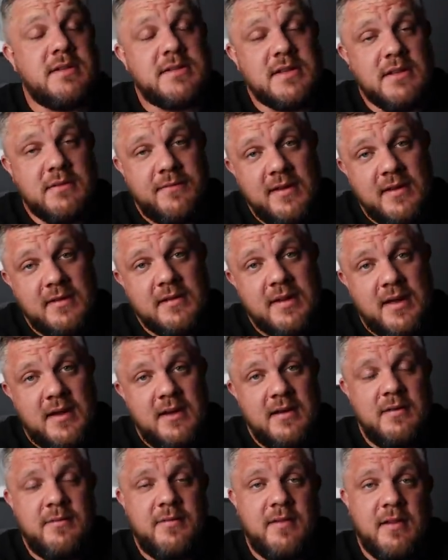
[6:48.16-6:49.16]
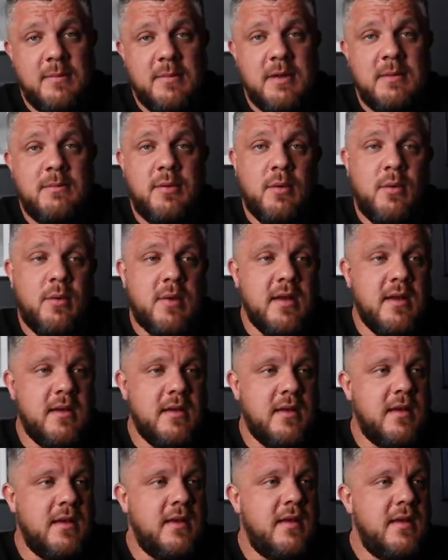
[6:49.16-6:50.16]
I still felt tired, felt a bit
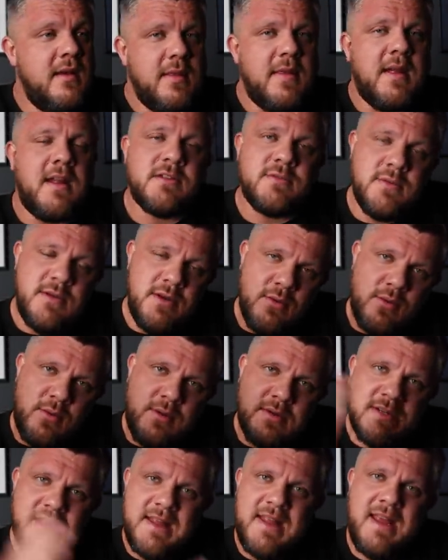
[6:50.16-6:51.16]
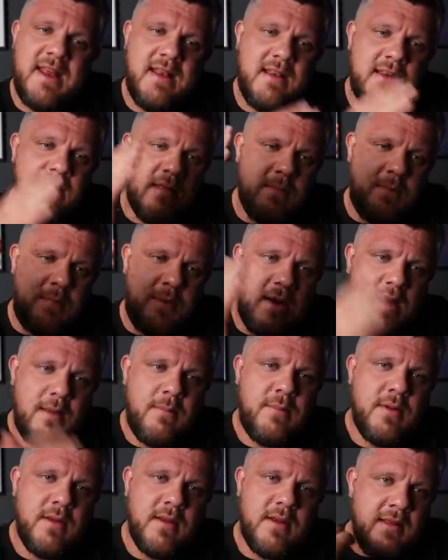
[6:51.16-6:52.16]
broken, and that's when you know it's at the end of the
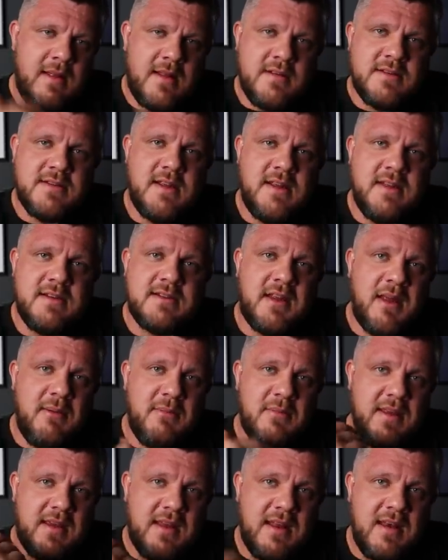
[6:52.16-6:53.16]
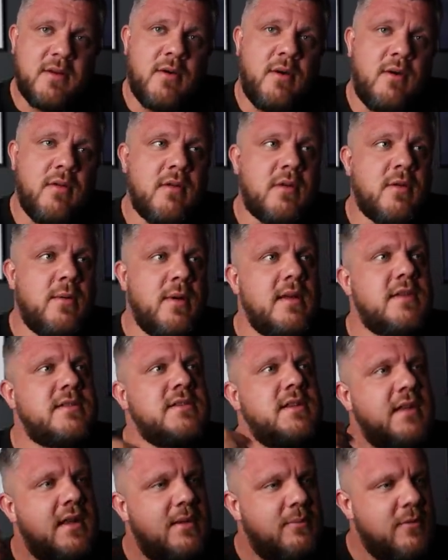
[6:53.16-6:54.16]
prep. That's it, it's time to kind of call it
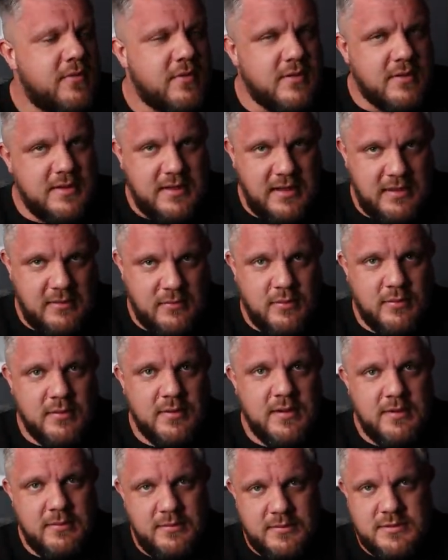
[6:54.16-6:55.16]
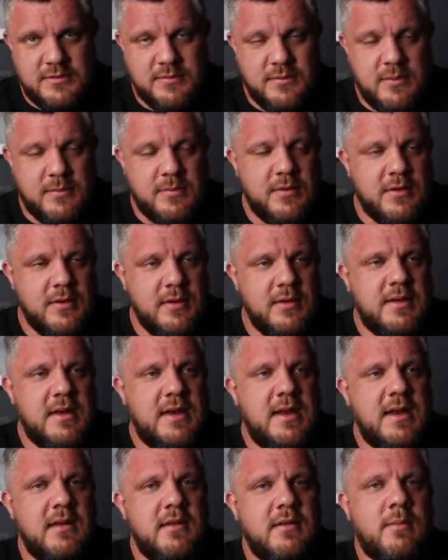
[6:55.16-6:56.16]
quits. And then we've got deload, which is what we're doing
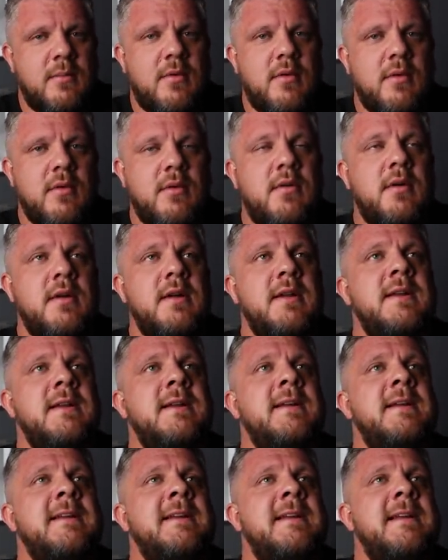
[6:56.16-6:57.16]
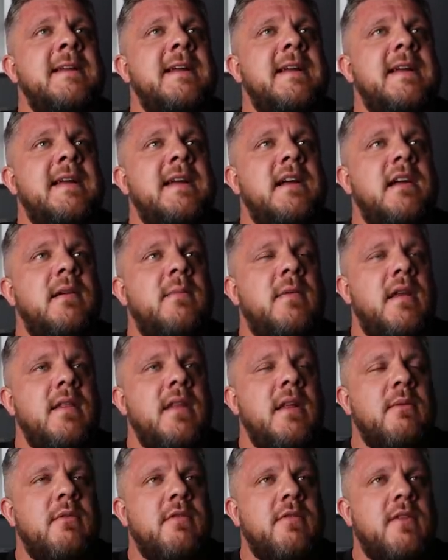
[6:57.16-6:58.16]
today and tomorrow. And
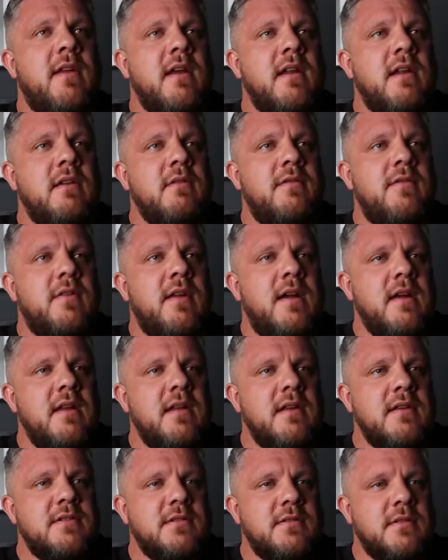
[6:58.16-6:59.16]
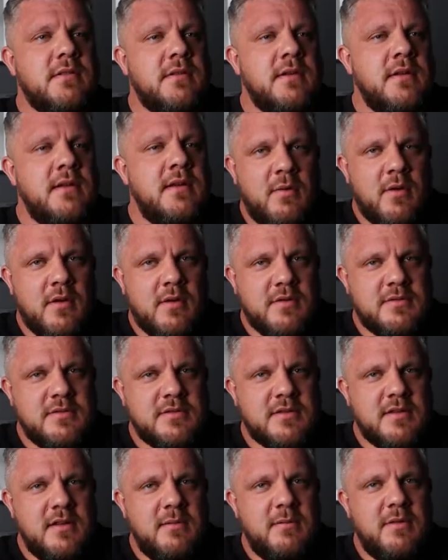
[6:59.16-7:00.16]
then we're flying out Friday. So world
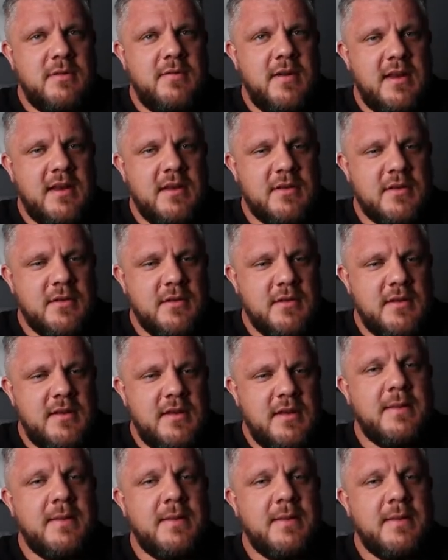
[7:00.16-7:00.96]
is going to be very good.